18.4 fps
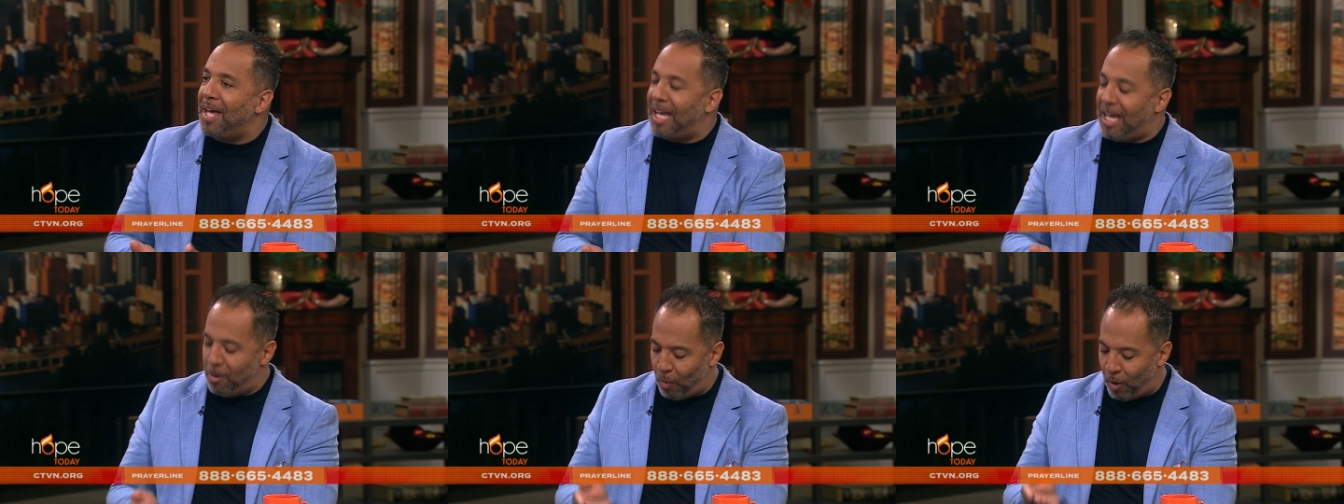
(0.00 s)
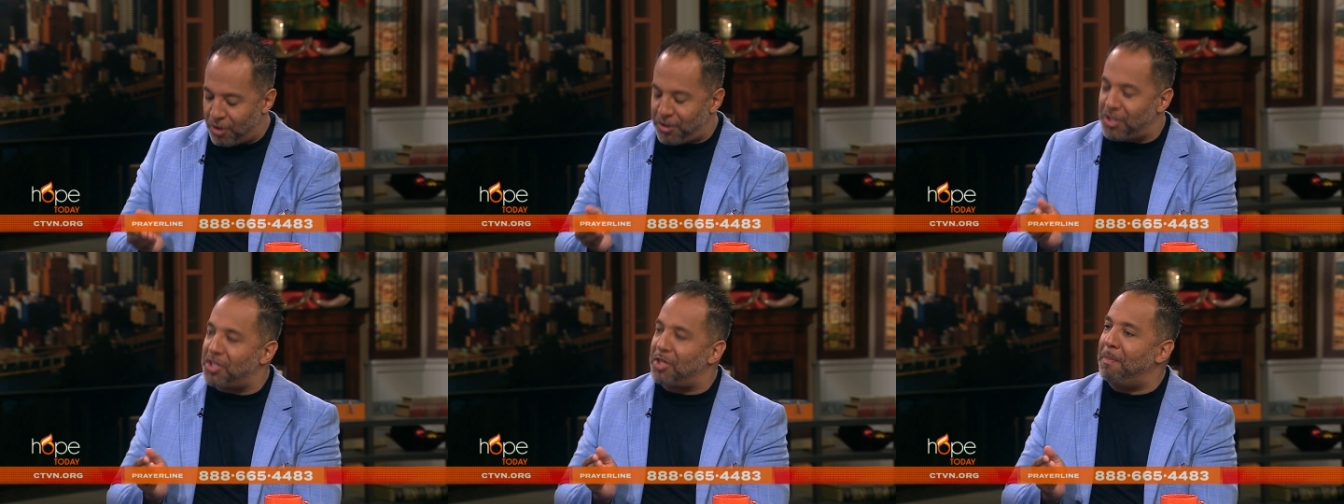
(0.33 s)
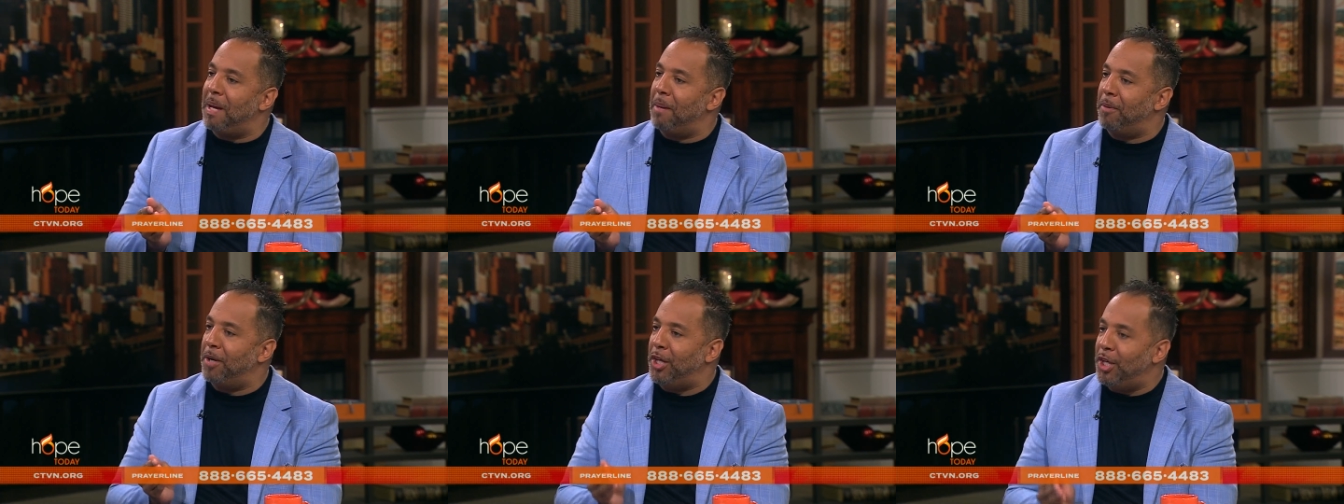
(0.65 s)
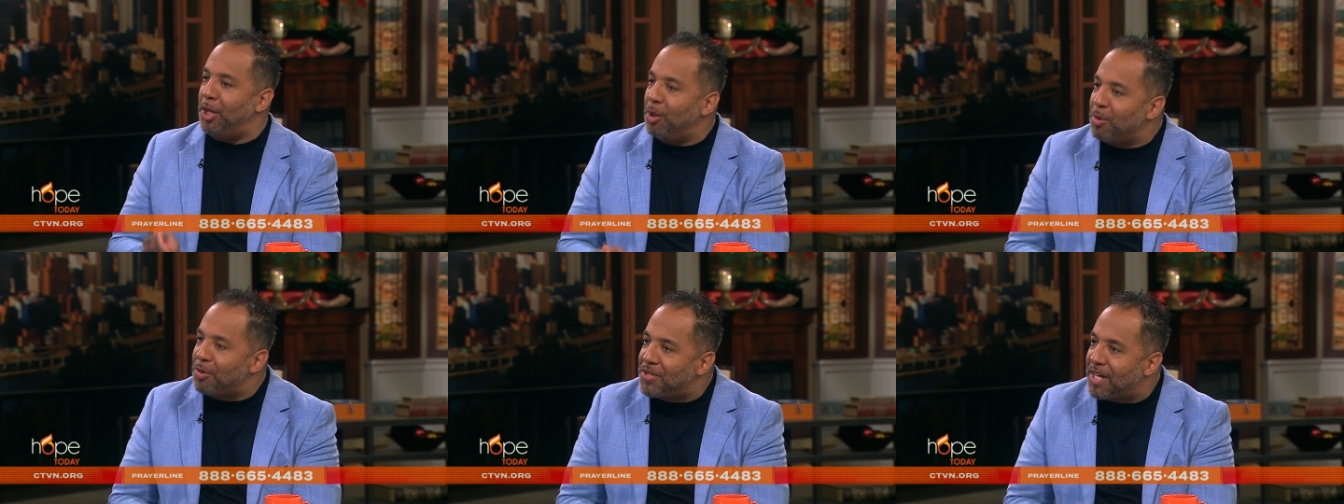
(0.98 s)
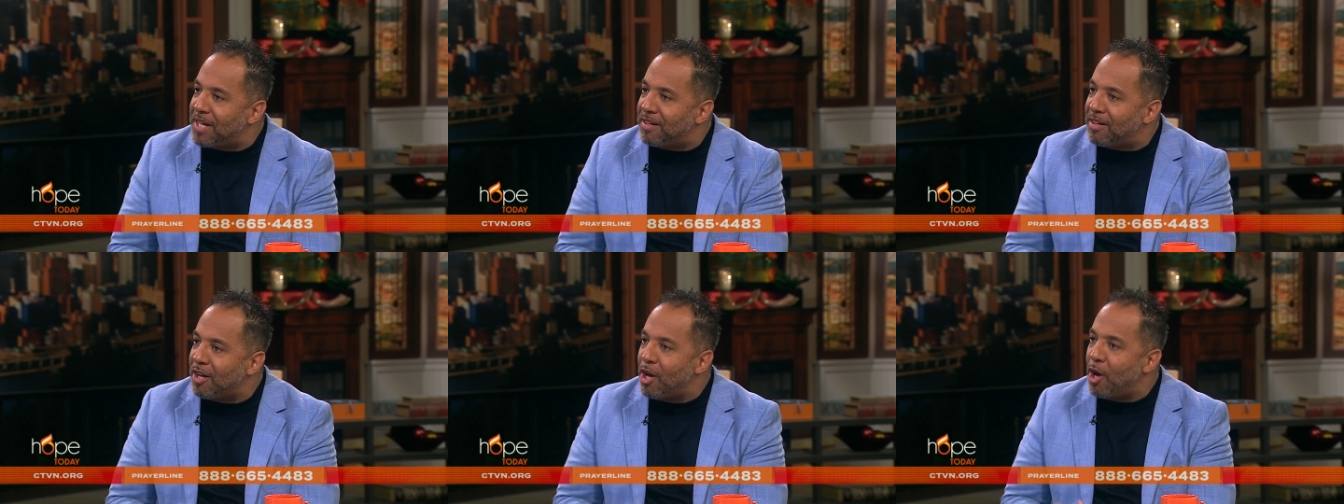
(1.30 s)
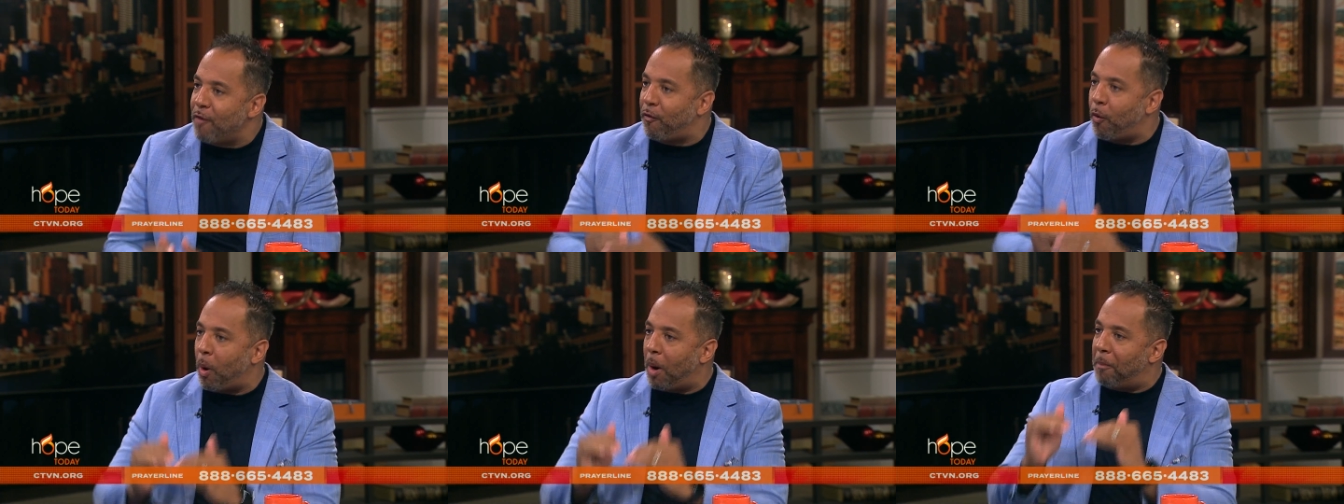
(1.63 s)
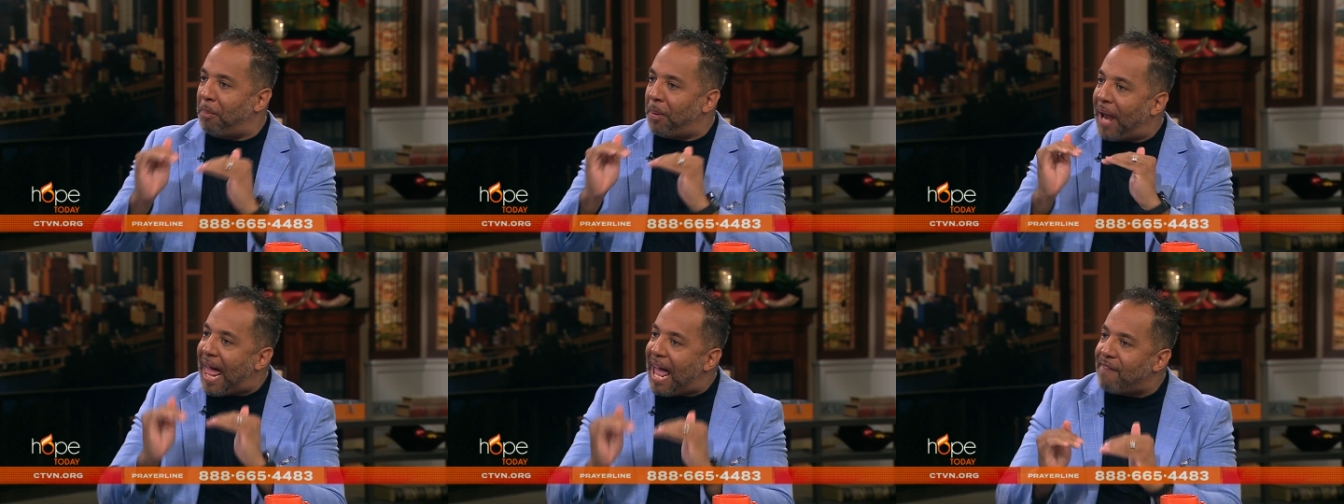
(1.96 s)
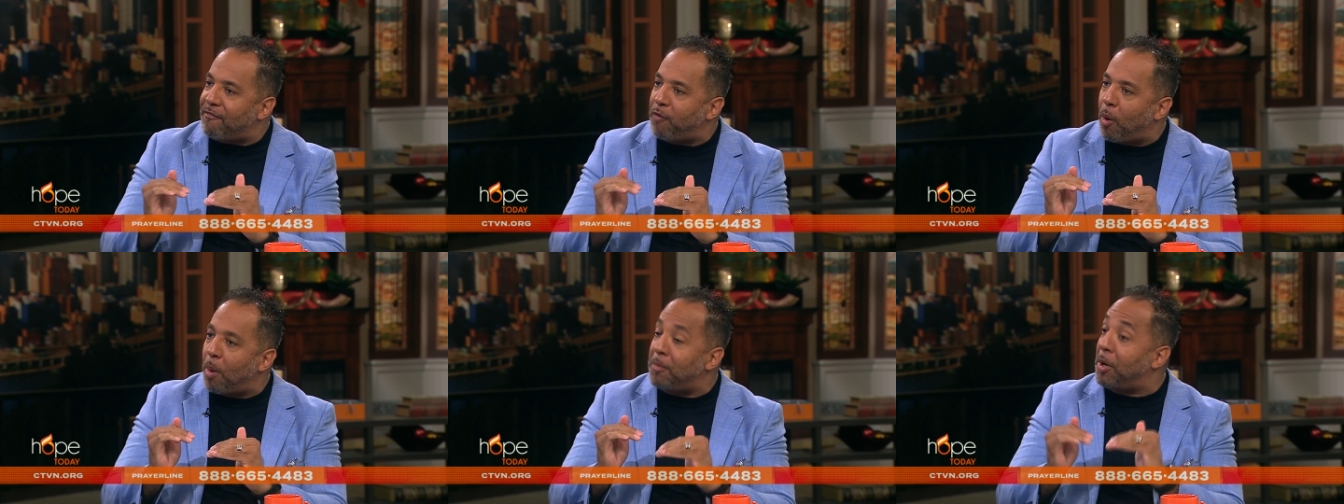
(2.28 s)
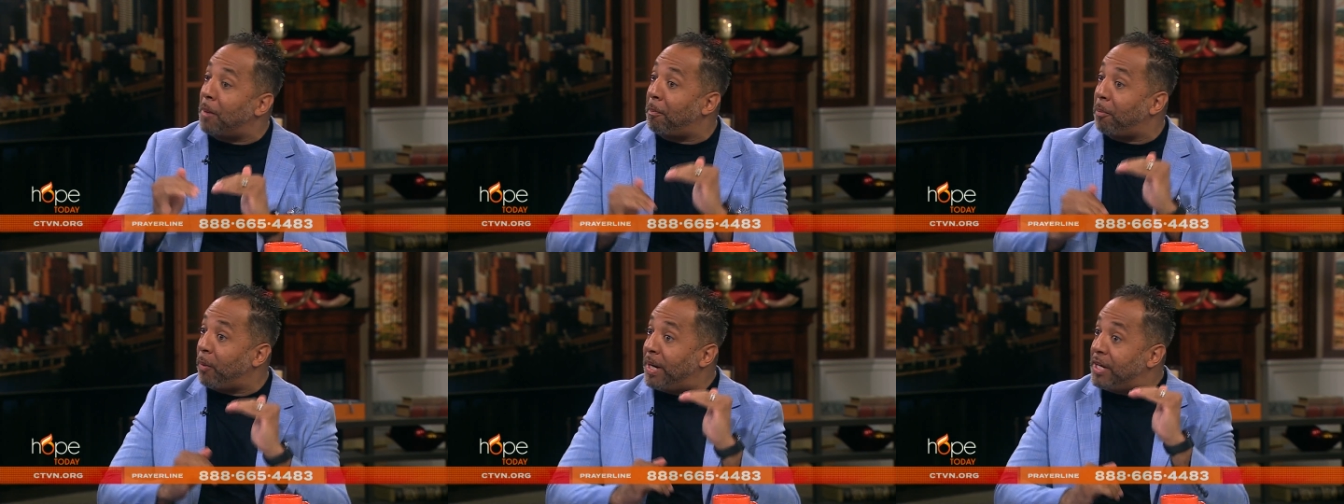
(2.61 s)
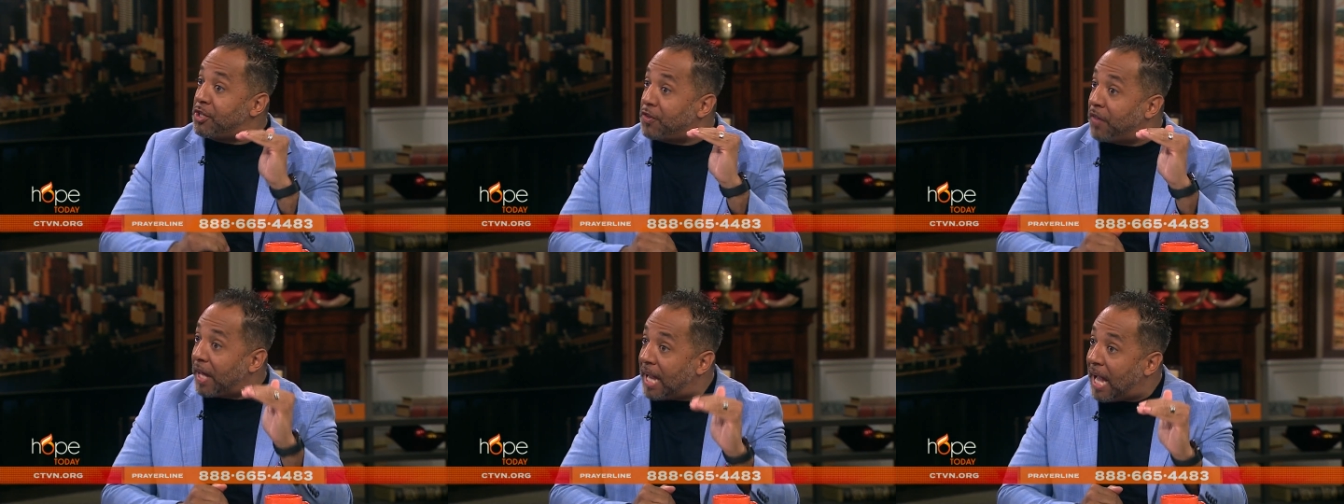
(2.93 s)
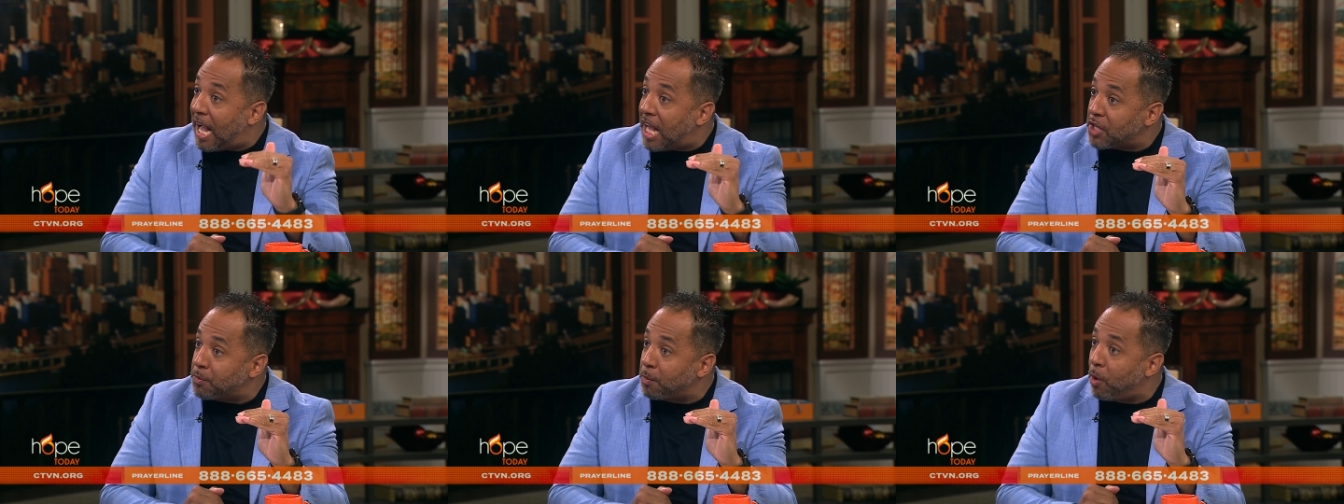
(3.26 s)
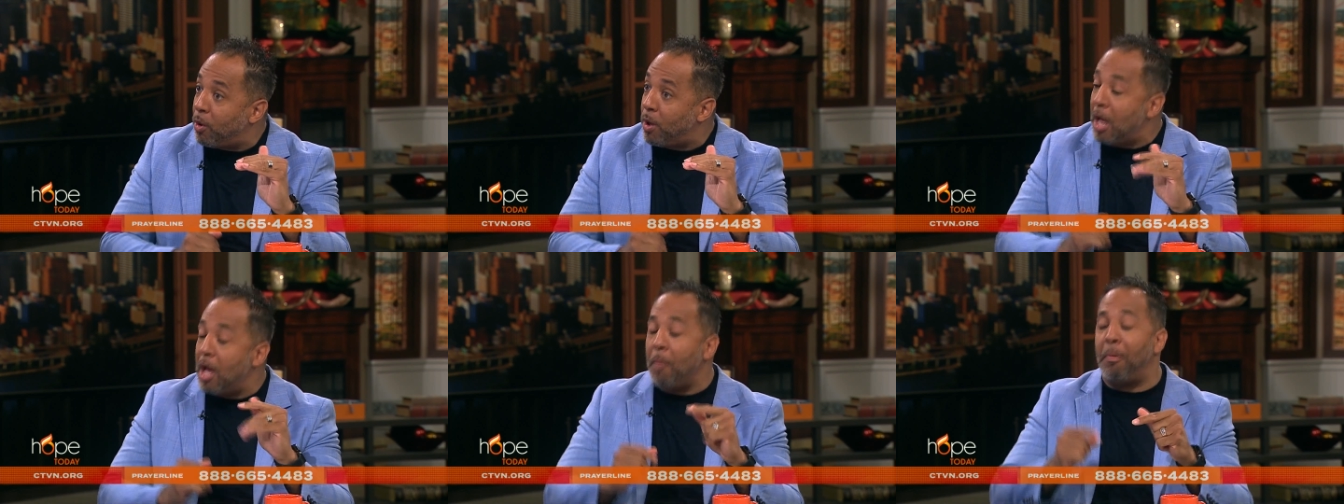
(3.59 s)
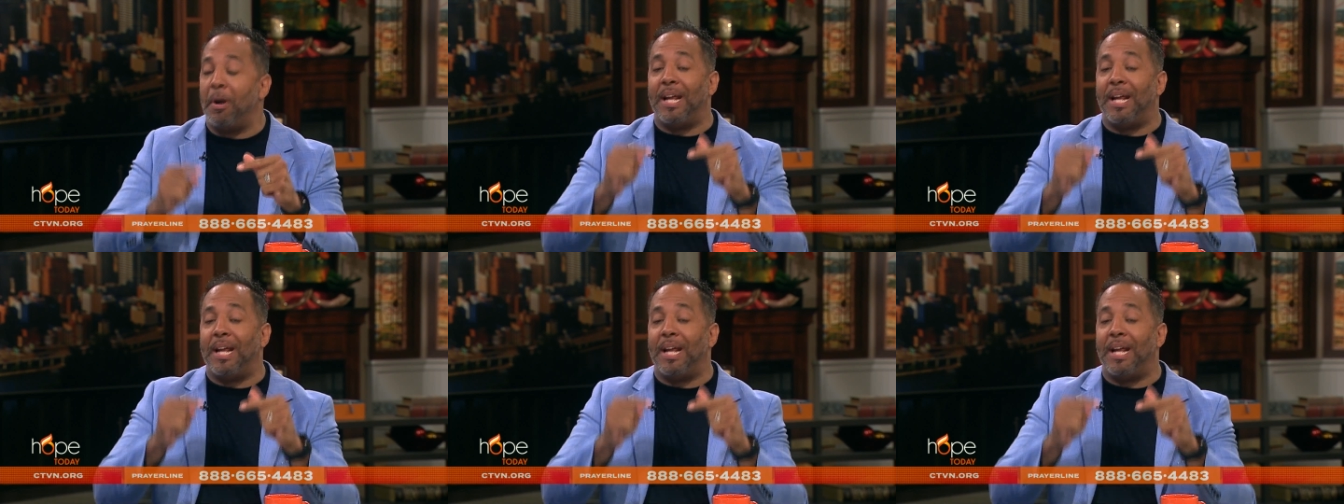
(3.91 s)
He wants us to be able to use it for a platform to preach the gospel,